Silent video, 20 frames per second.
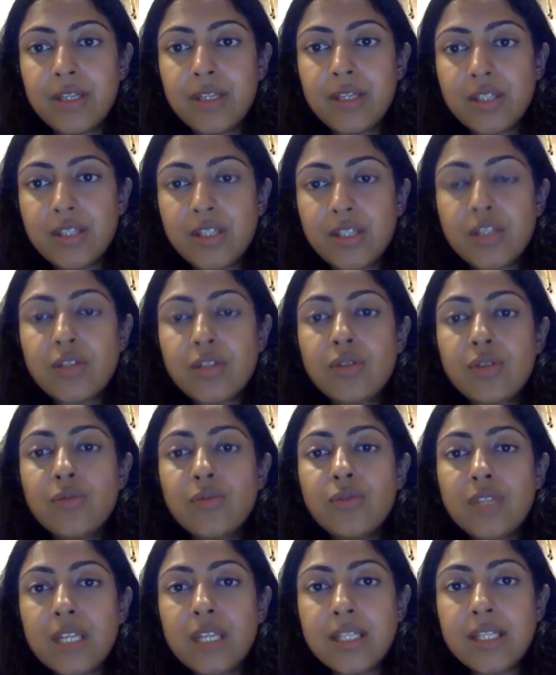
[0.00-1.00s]
just to
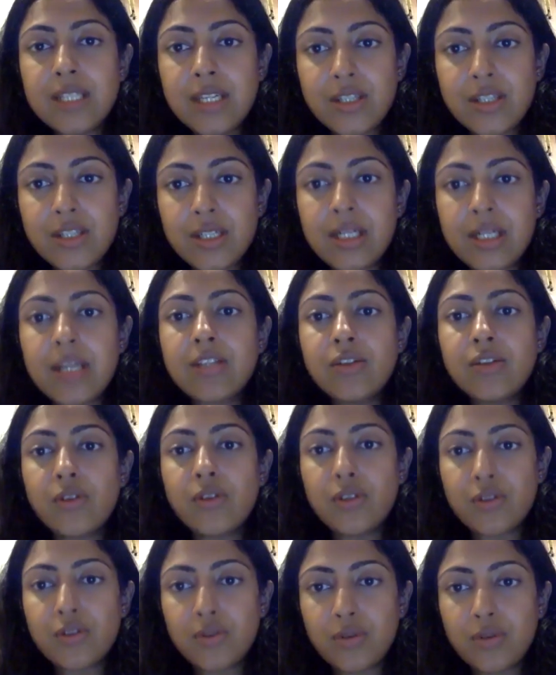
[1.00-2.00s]
sensationalize your
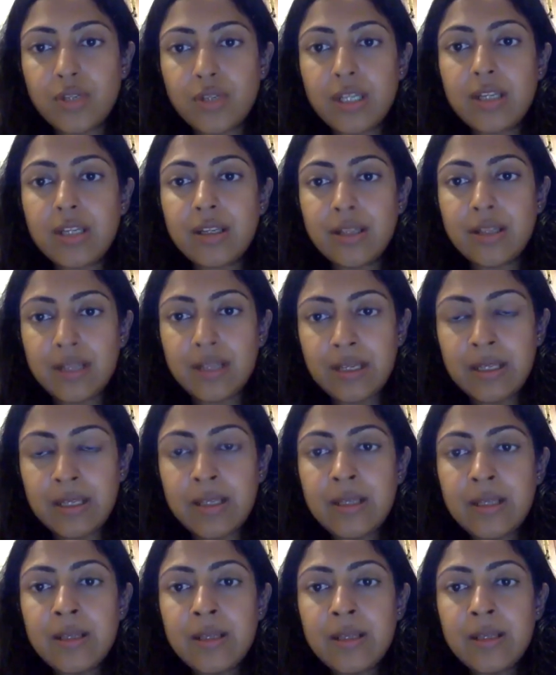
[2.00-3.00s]
story.
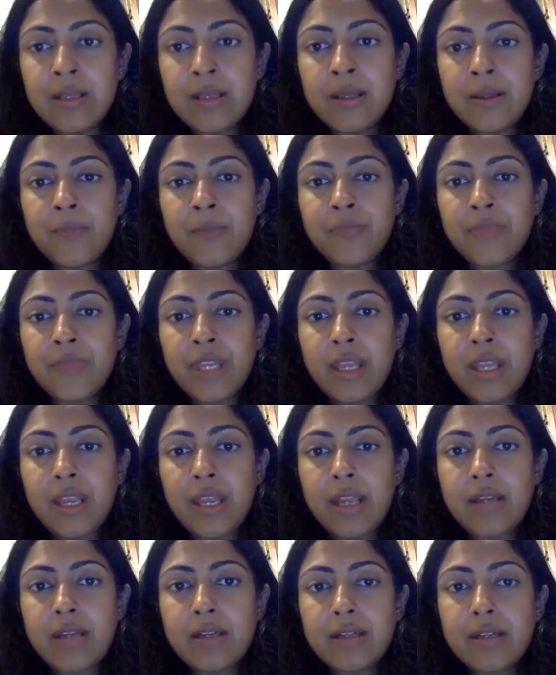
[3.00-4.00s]

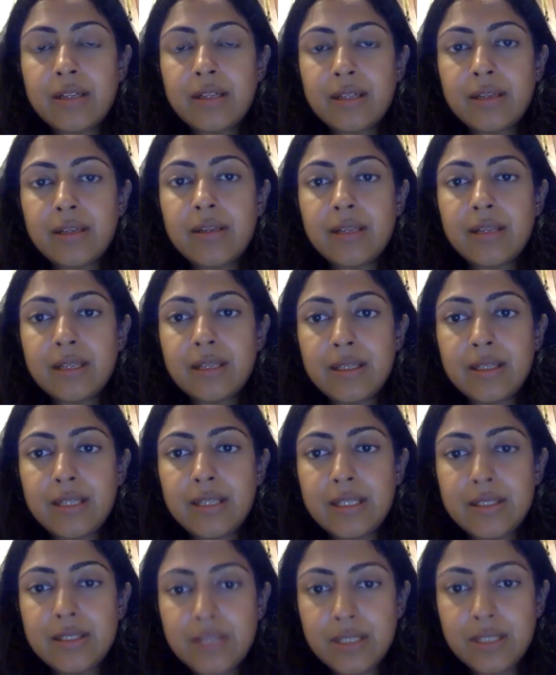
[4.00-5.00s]
And
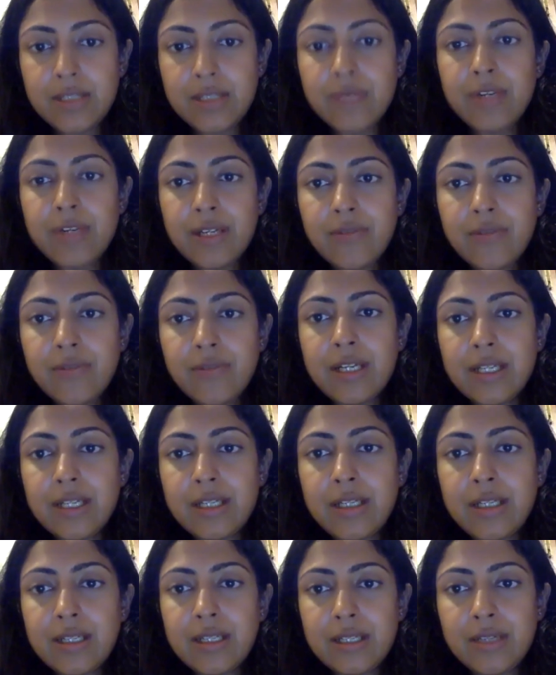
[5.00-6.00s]
it's a very,
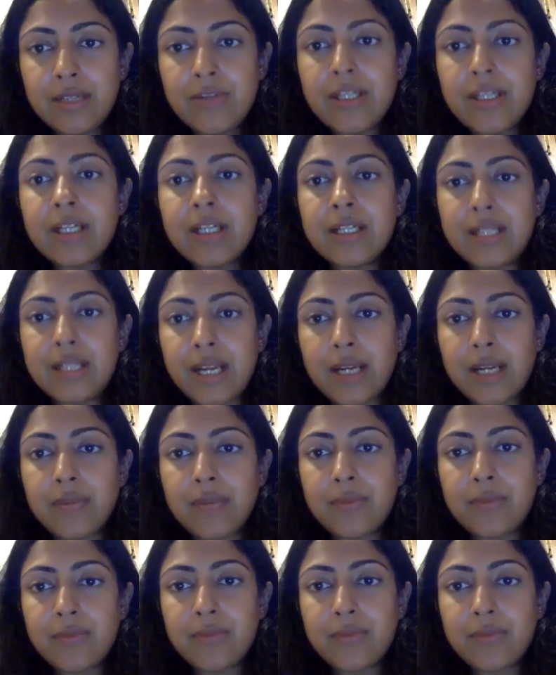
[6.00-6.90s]
very difficult time.